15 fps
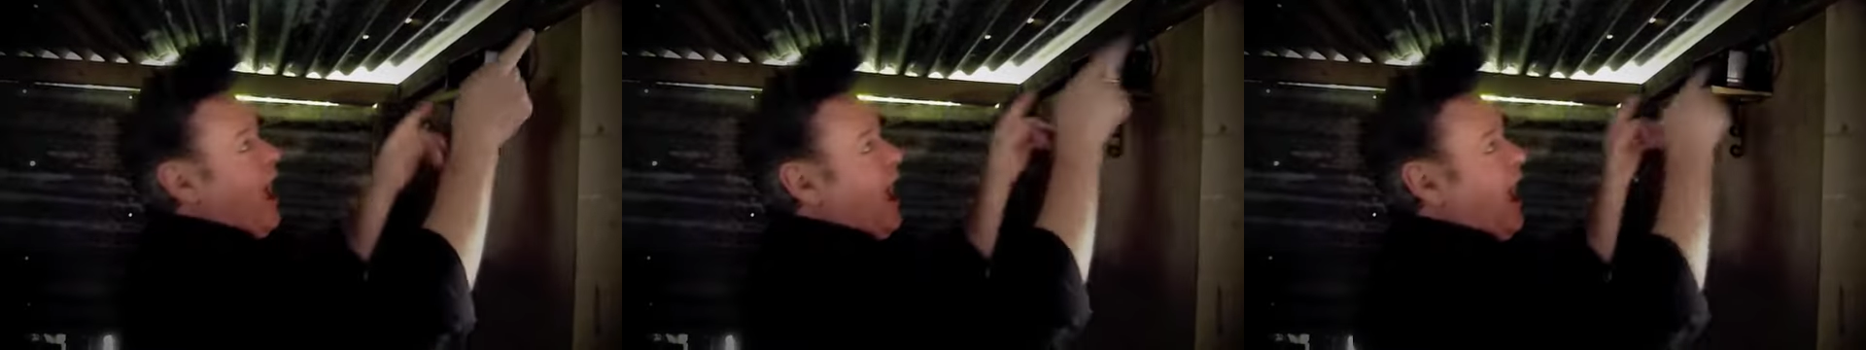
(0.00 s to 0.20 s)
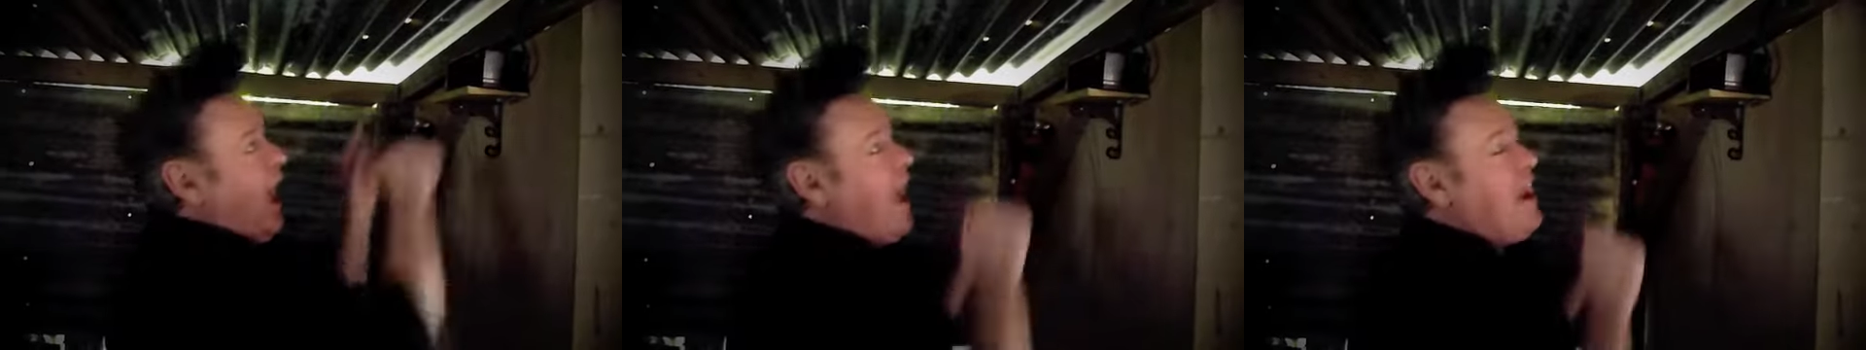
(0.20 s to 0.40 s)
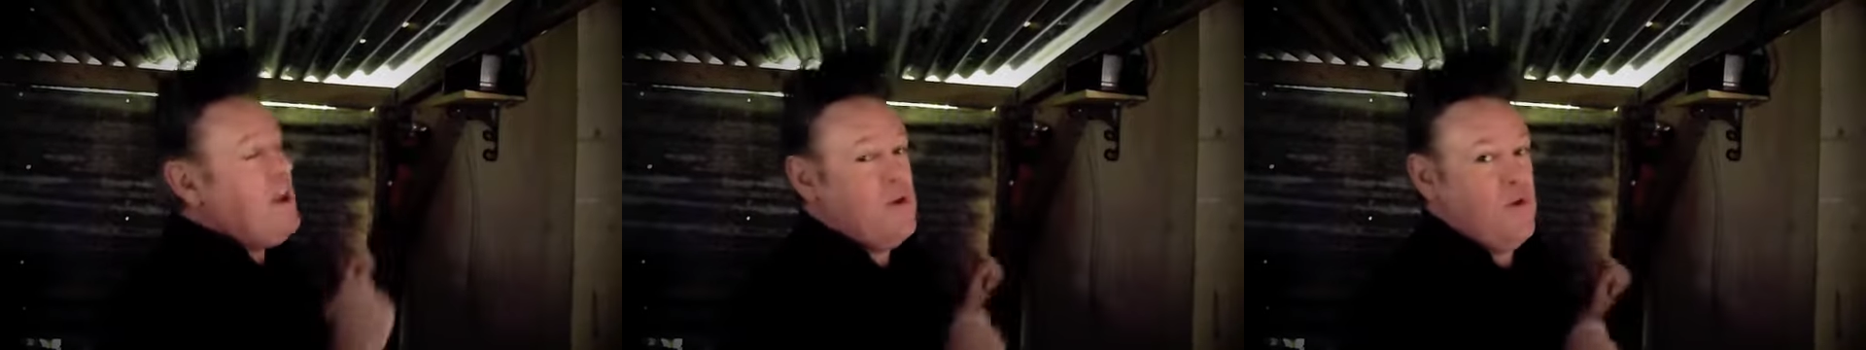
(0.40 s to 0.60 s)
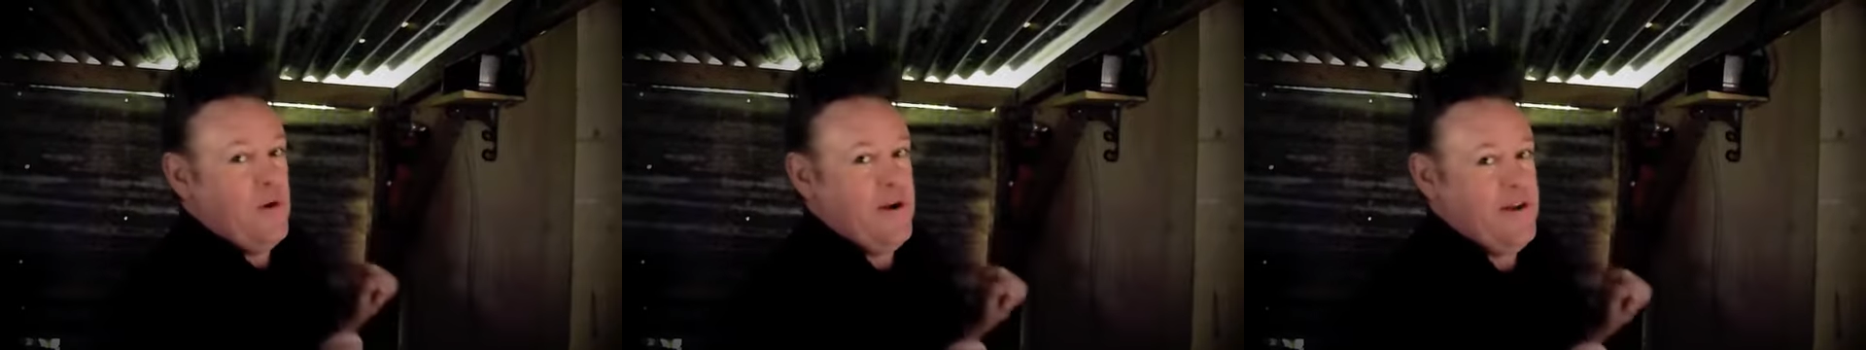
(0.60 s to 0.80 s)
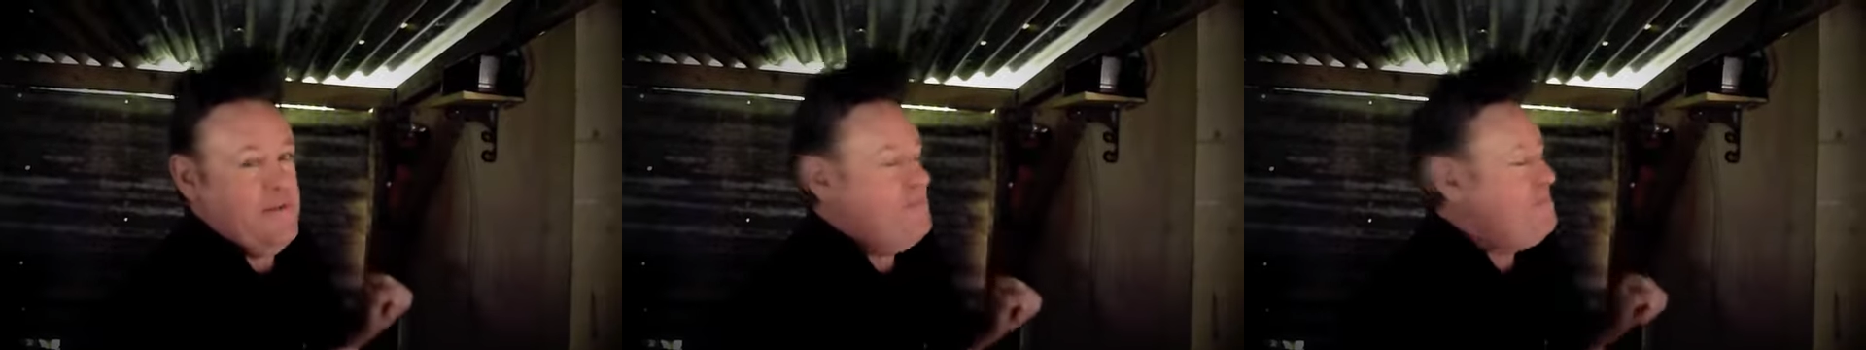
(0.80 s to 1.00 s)

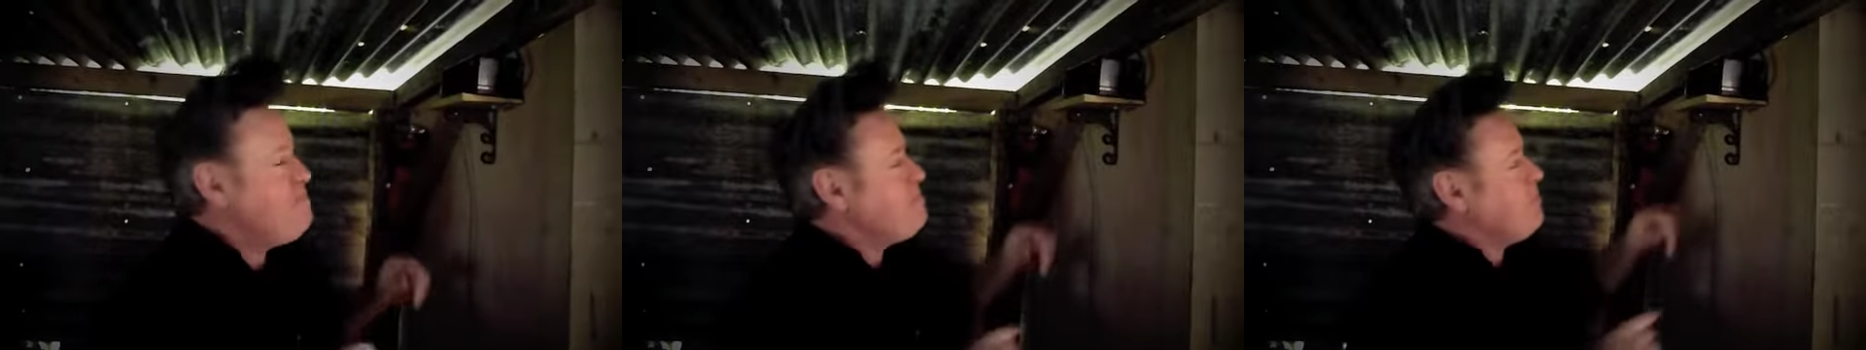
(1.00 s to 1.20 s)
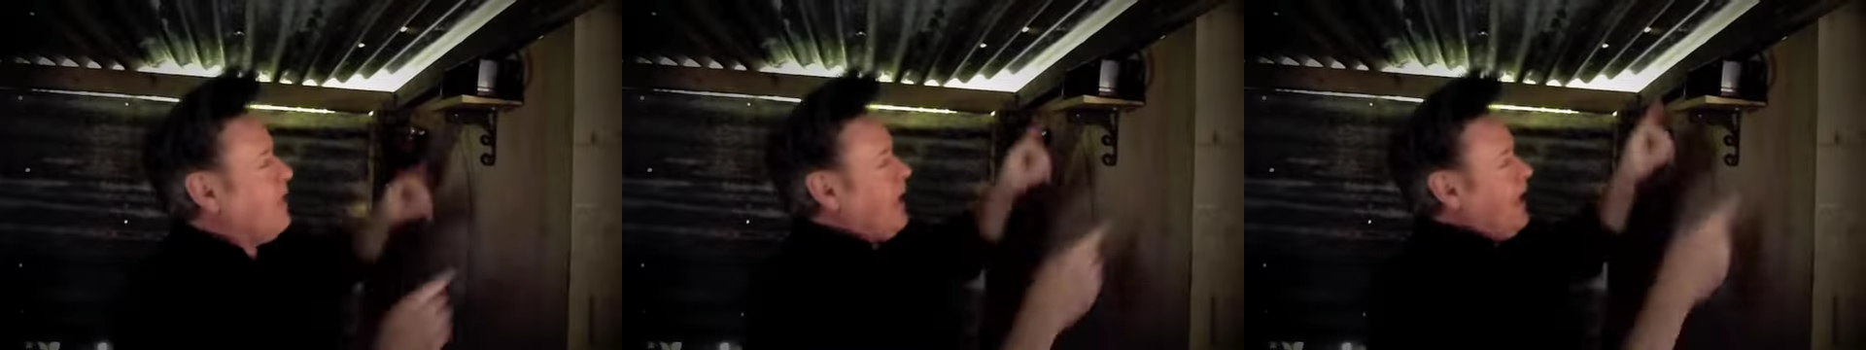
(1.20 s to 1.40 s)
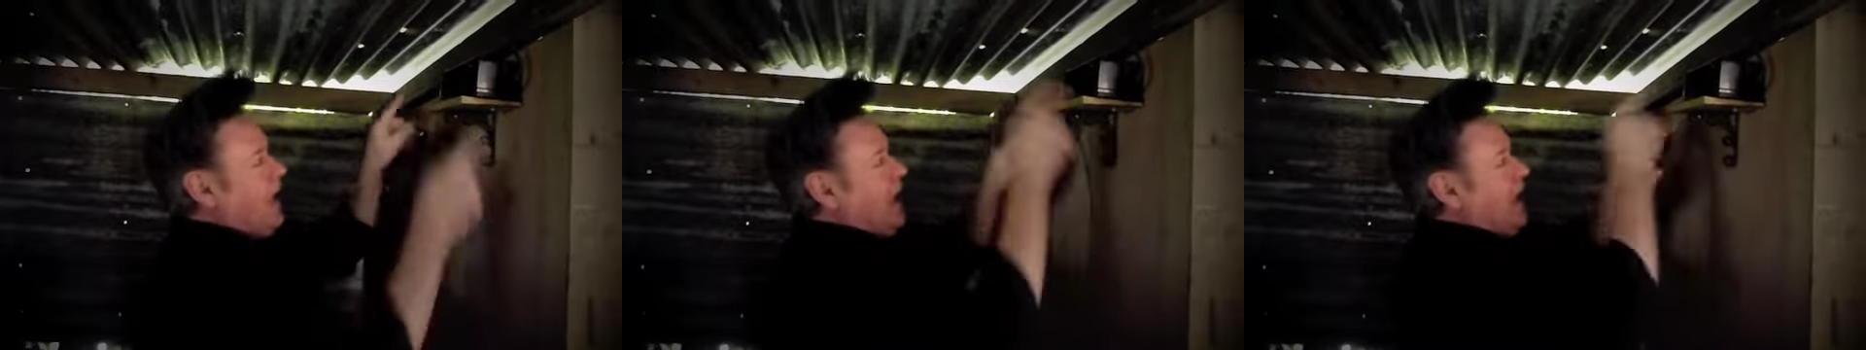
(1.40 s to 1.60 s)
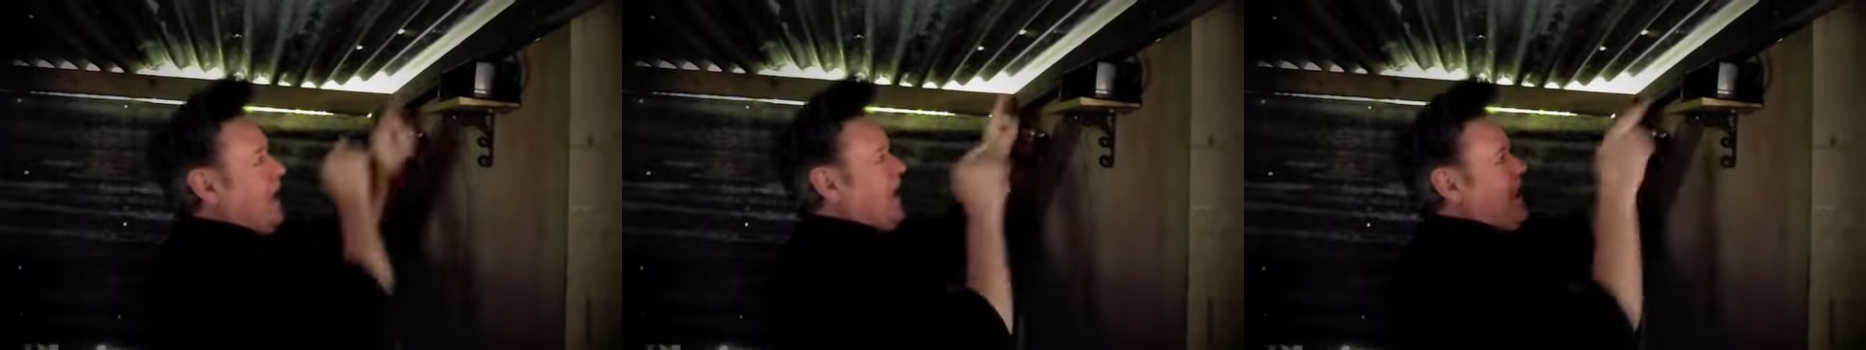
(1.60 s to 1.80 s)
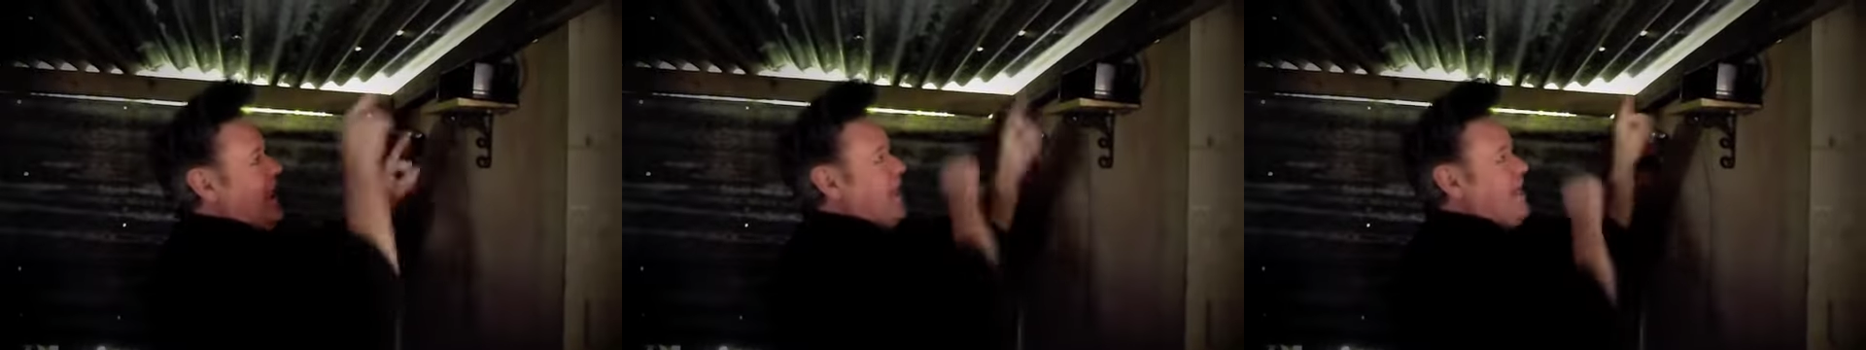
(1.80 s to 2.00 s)
Anyway,
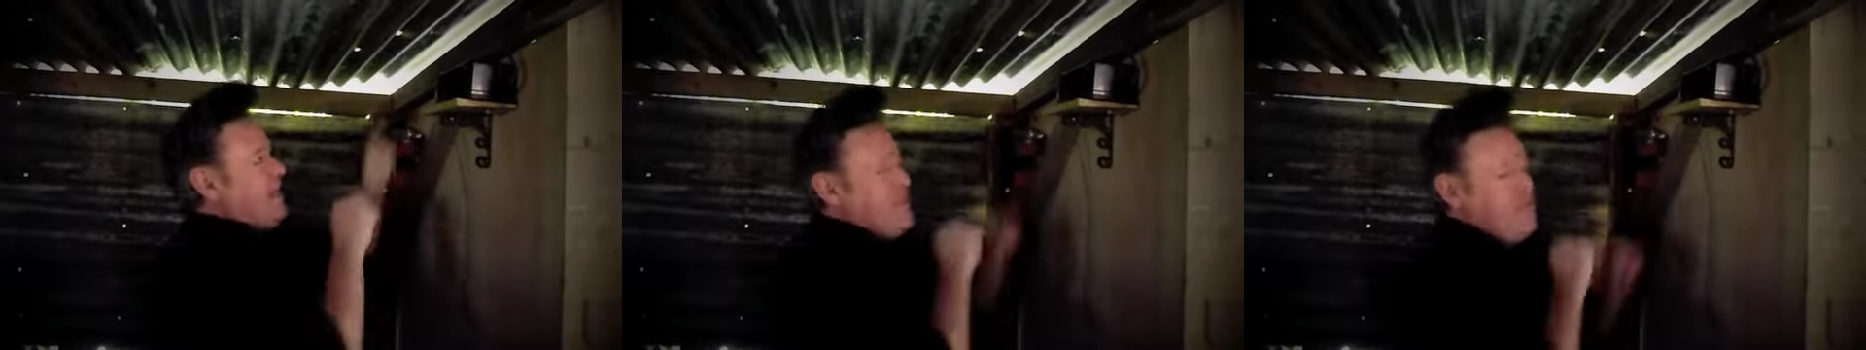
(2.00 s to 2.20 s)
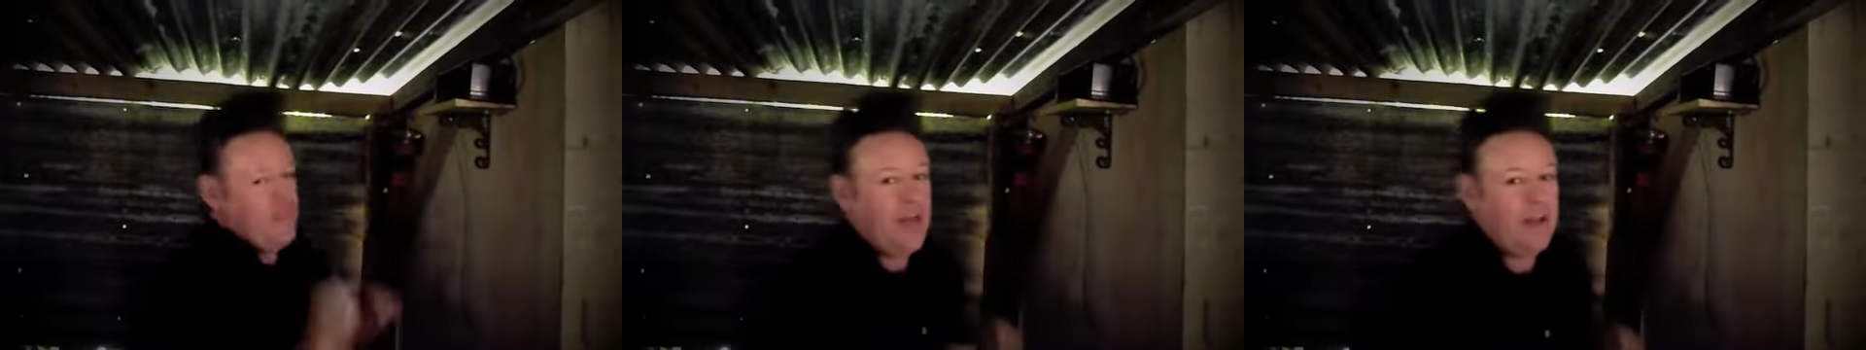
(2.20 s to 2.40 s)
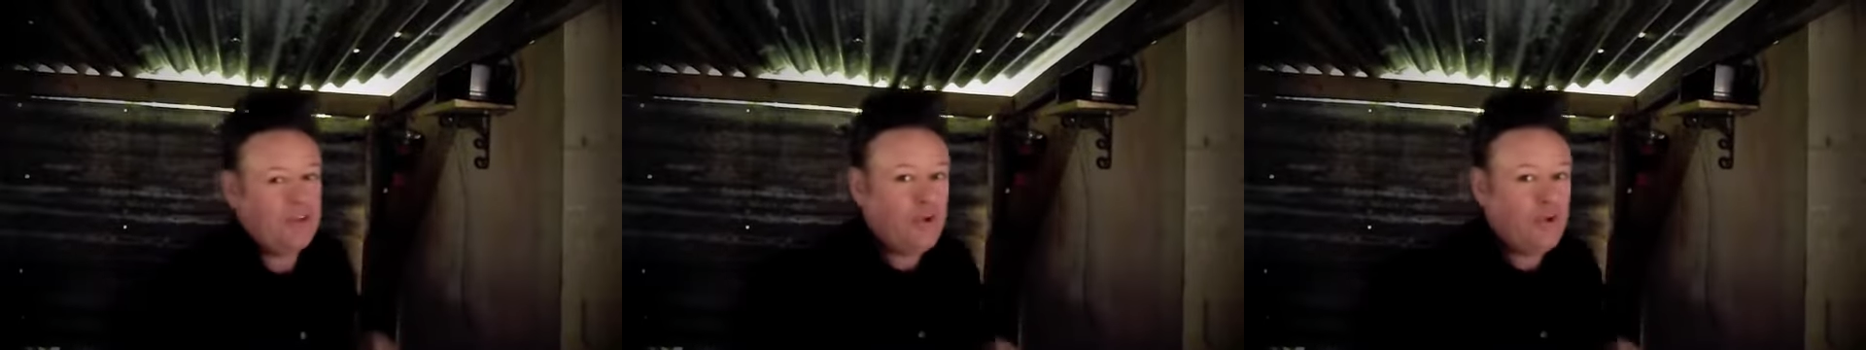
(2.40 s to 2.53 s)
that